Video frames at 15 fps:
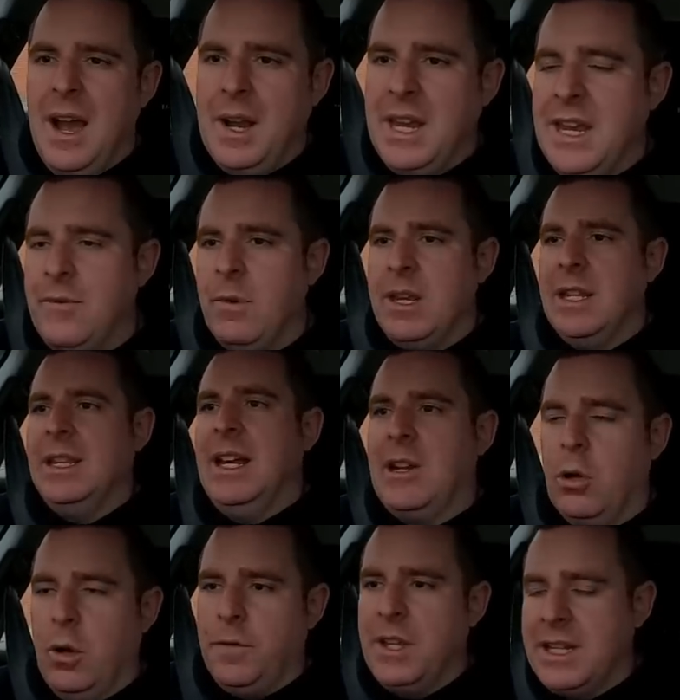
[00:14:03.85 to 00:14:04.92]
And even when you
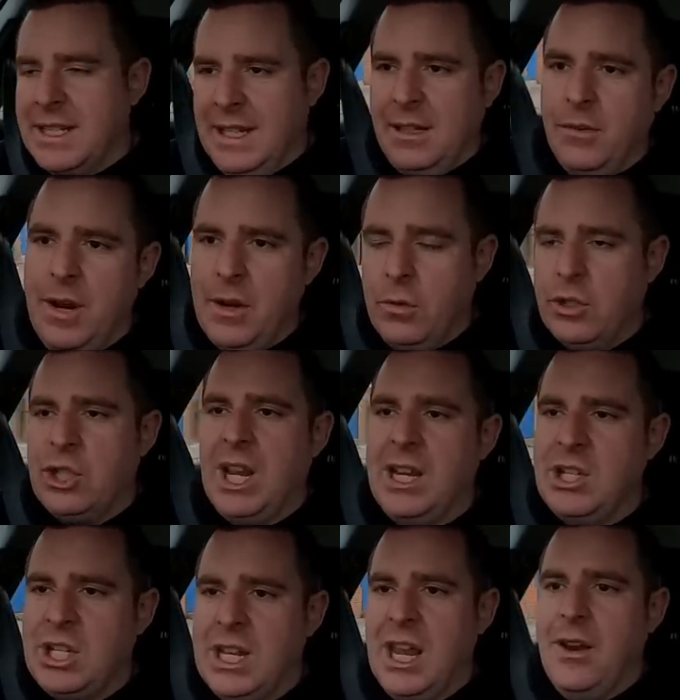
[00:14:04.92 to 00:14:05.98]
let go off the accelerator or
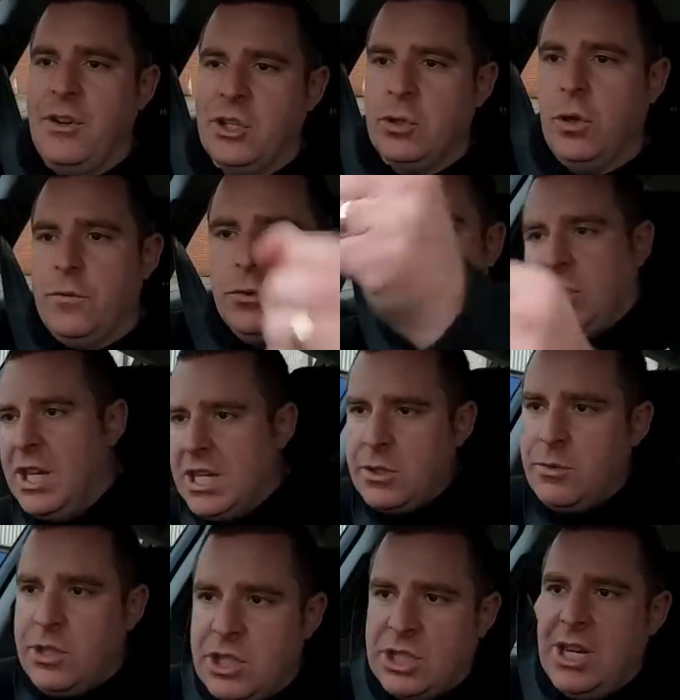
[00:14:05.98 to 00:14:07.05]
change gear, it sort of does
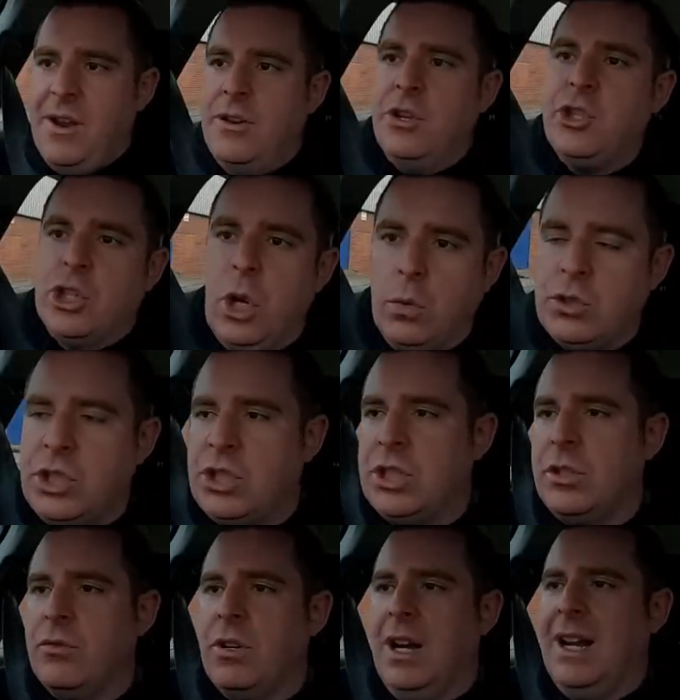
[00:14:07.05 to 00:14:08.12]
this with the steering and jolts it
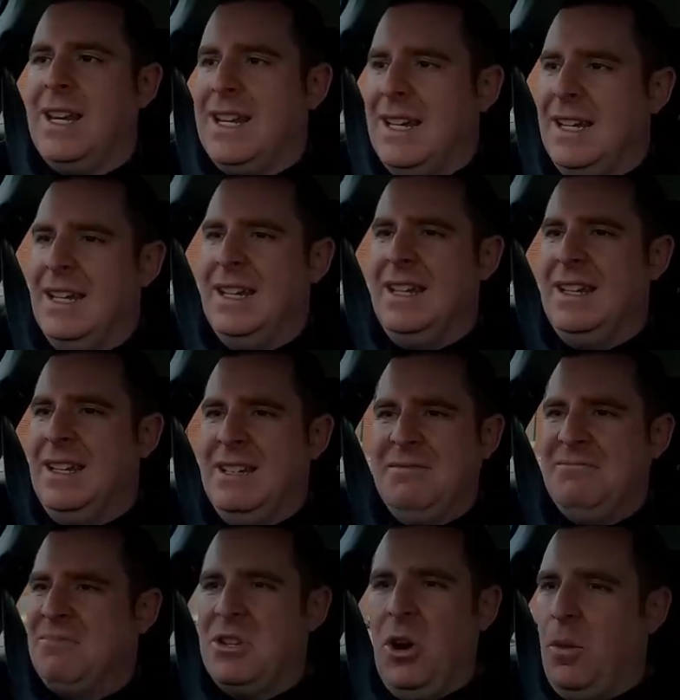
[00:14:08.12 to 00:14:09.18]
to the right.
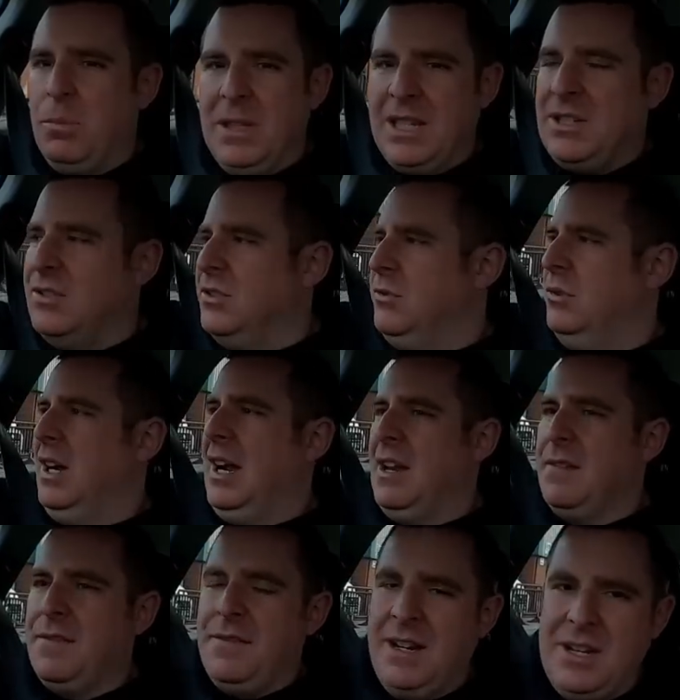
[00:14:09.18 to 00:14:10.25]
It's not pleasant to
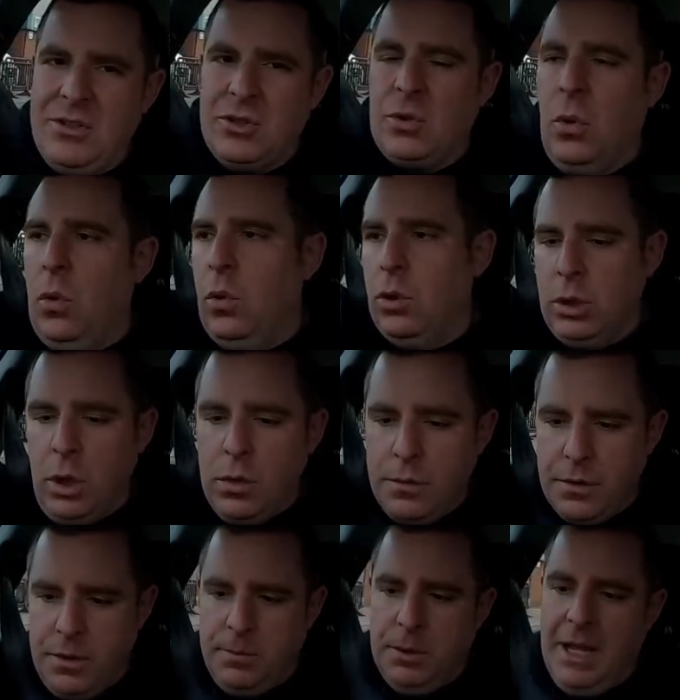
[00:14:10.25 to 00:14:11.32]
drive. It's just all
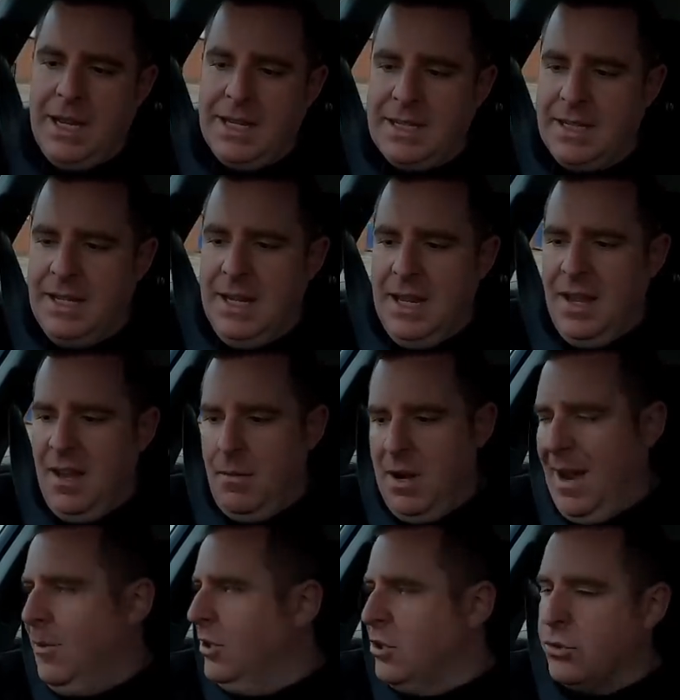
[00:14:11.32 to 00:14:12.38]
over the place. I mean,
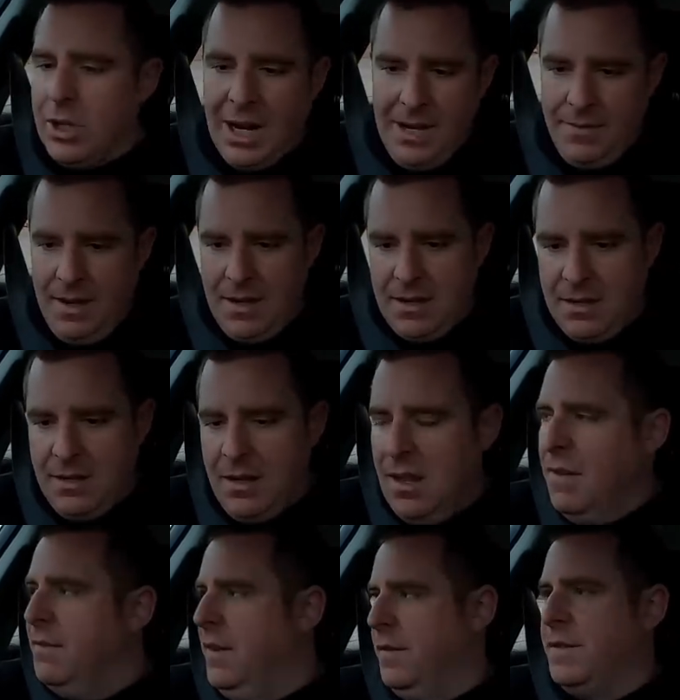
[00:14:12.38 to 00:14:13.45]
I'm only
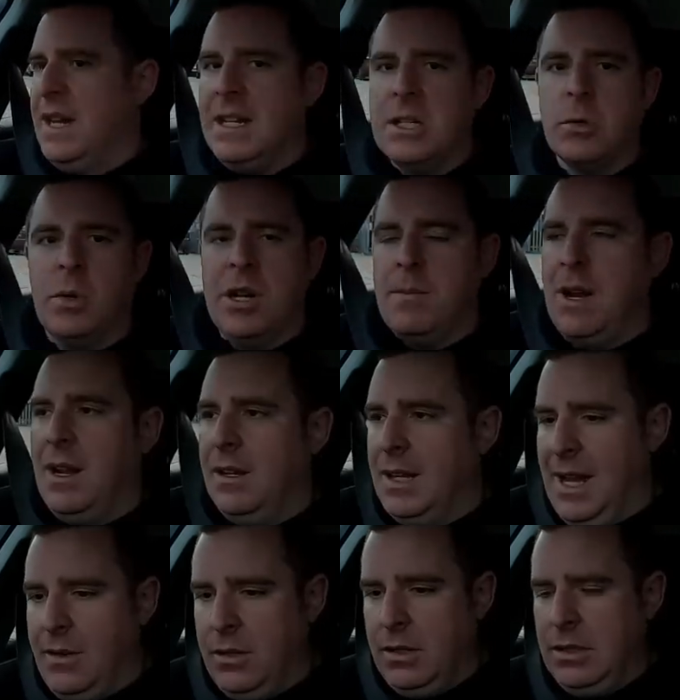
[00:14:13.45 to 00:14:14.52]
driving 15, 20 mile an
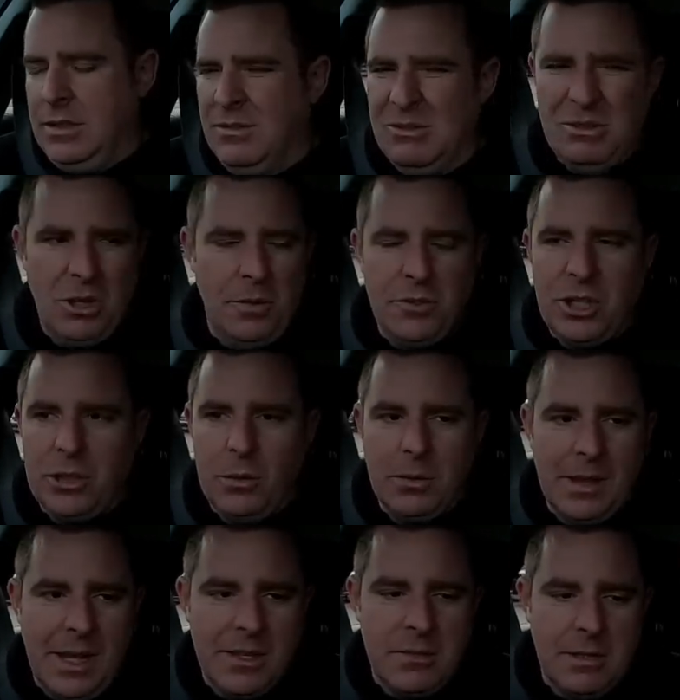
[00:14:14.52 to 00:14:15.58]
hour. Oh God, it's a
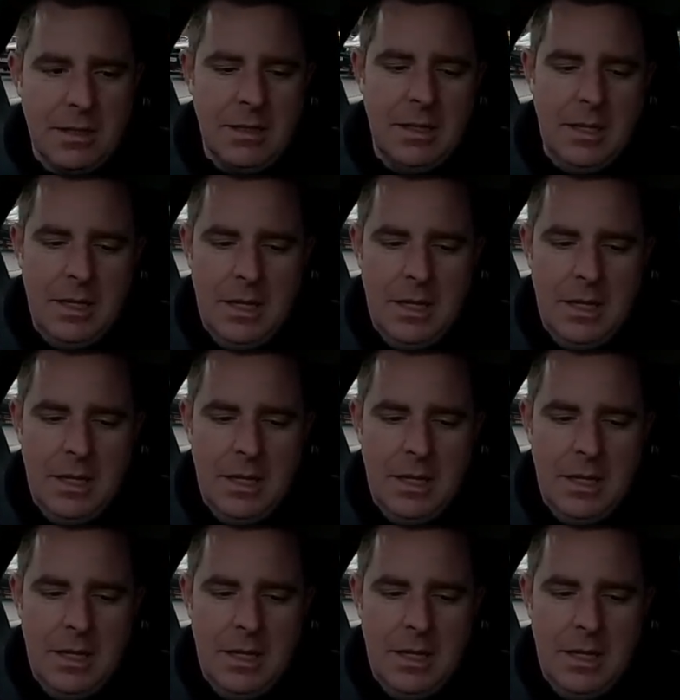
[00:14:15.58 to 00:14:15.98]
clunk then as well.